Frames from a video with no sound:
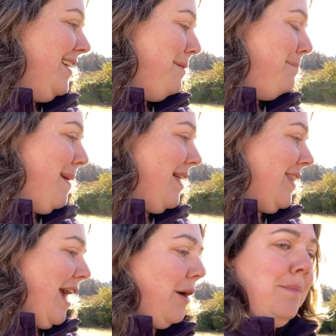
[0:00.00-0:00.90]
But
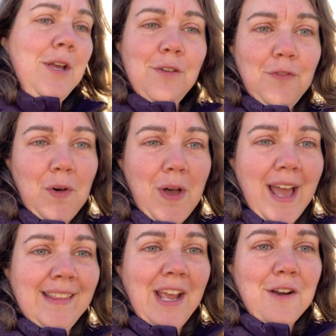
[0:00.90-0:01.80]
they are beautiful
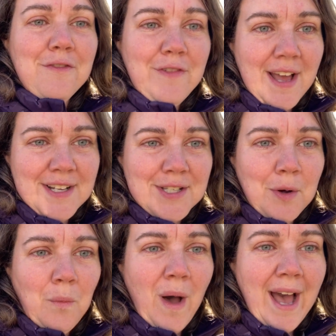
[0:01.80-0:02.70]
and they're fun
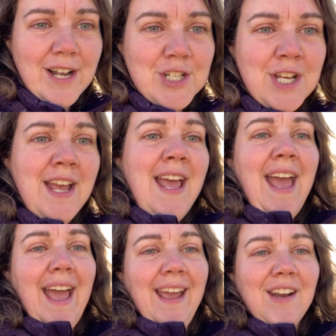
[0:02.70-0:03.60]
to watch.
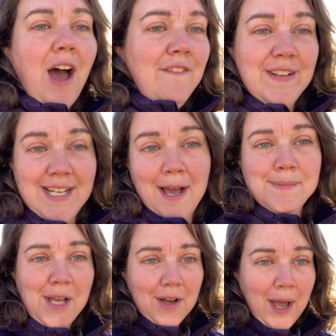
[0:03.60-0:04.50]
And
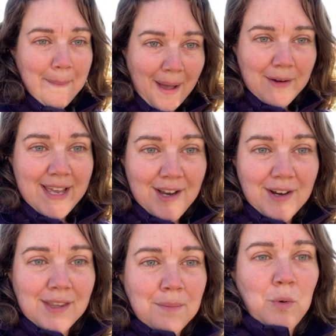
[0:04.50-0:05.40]
oftentimes I'll come out
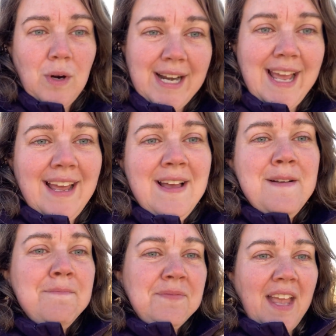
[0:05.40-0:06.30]
here in the morning
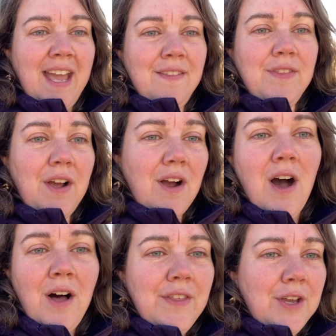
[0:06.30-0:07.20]
and
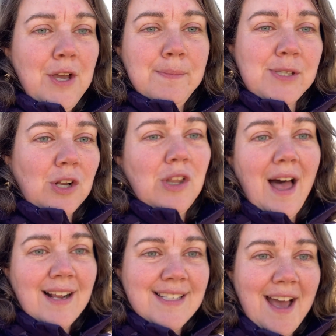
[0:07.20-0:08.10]
all the coops are
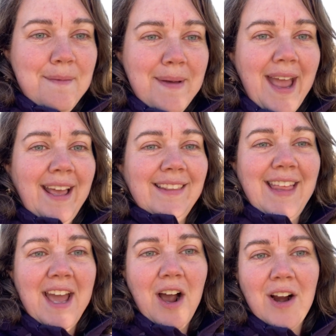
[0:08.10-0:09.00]
locked up and
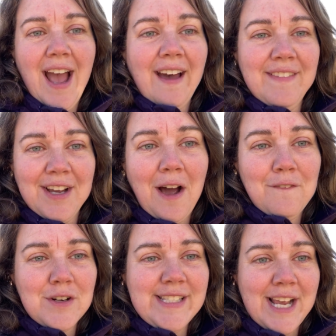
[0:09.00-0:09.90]
they are having
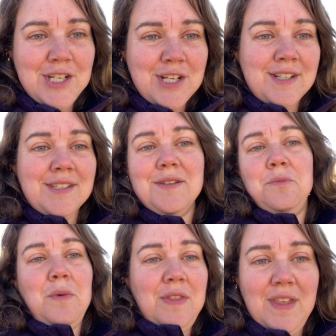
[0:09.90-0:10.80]
conversations
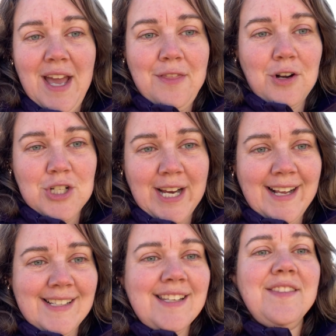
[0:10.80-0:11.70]
with the other
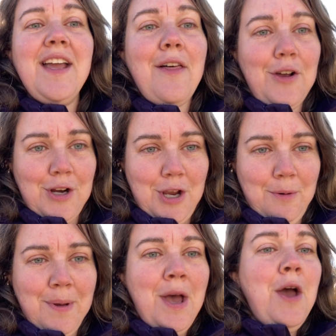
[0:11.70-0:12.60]
chickens in the other coop,